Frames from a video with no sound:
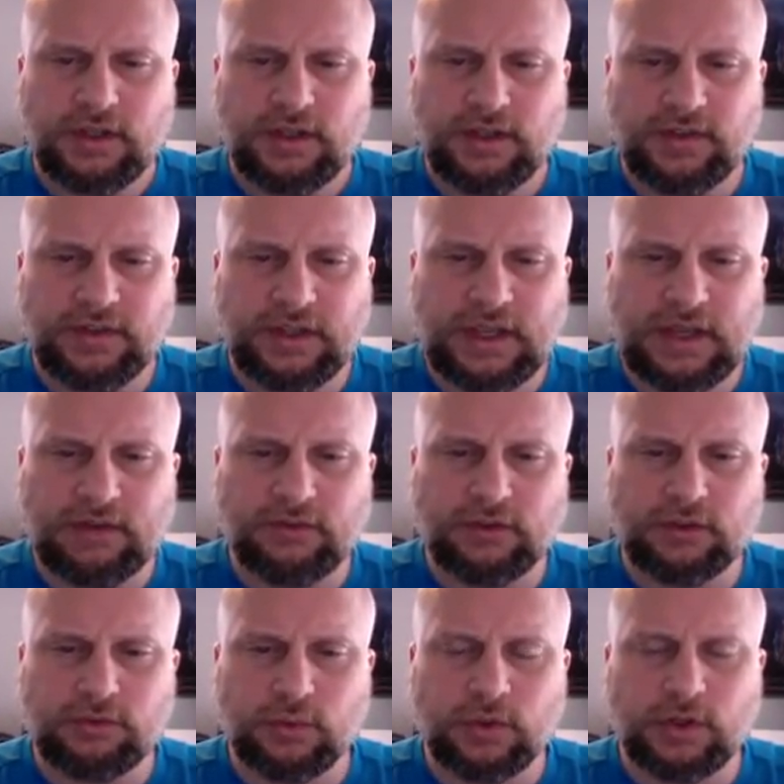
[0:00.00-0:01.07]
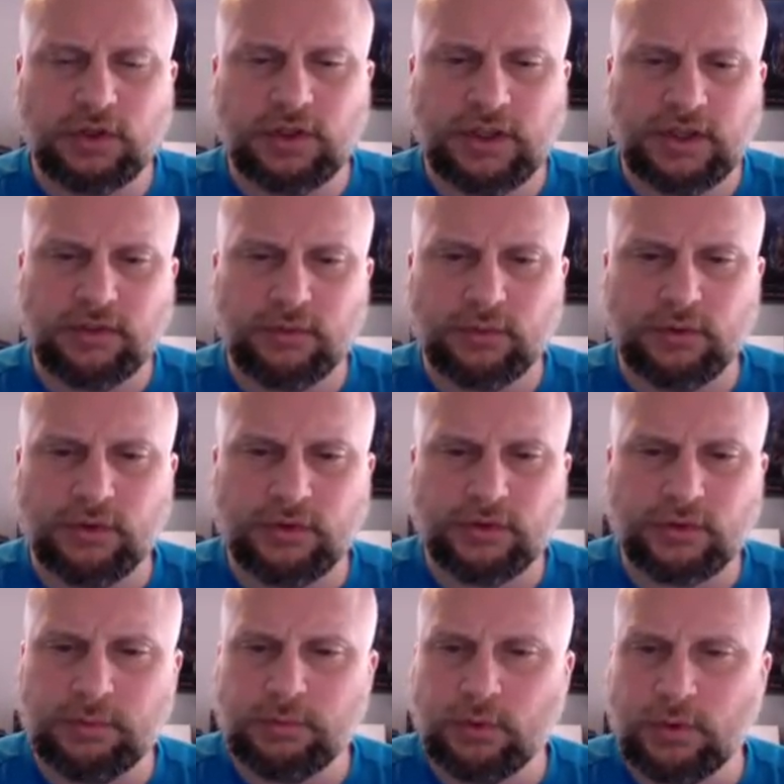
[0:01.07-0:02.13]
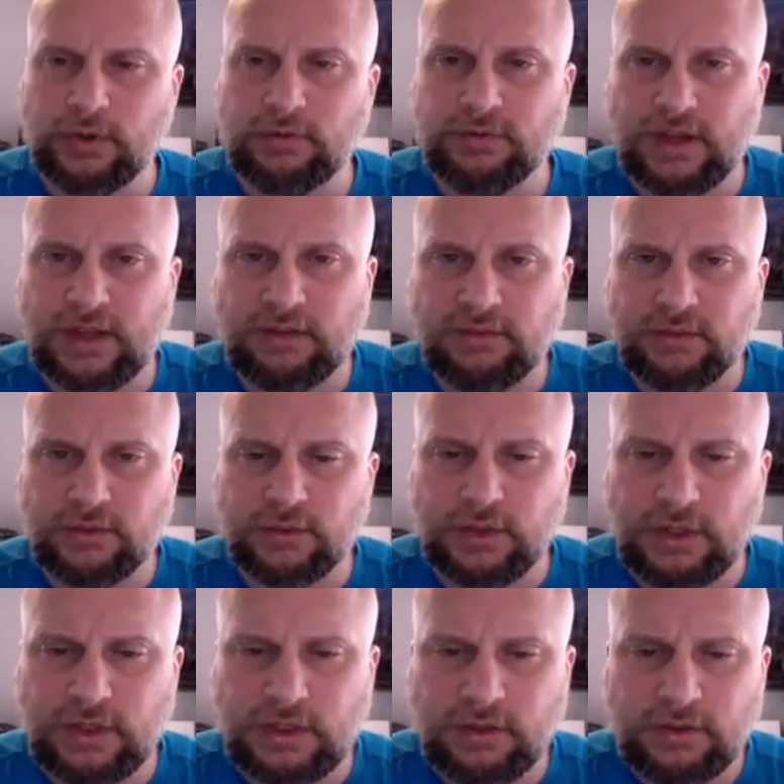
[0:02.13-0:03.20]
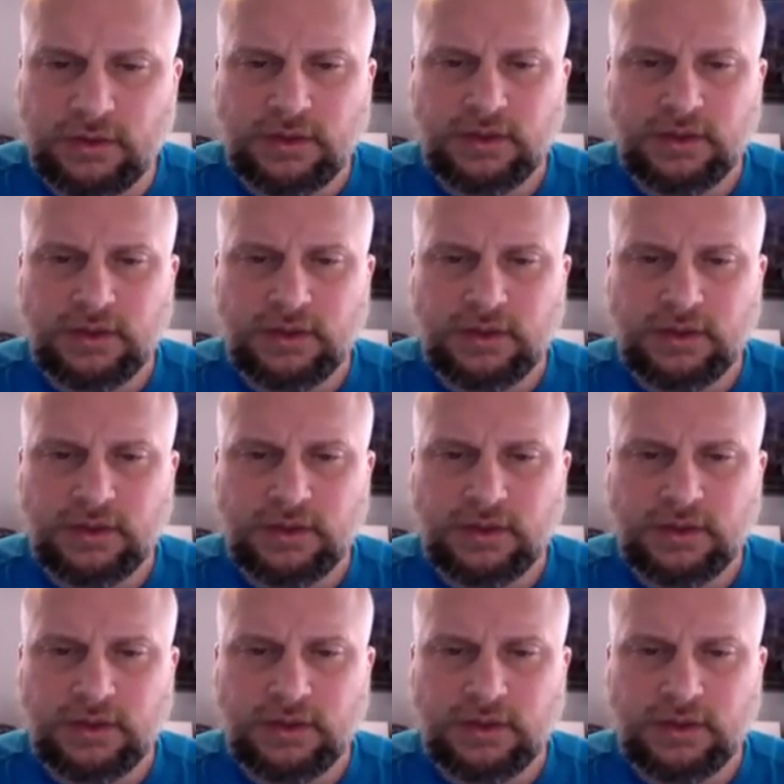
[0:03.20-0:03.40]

and the average word length was 3.53,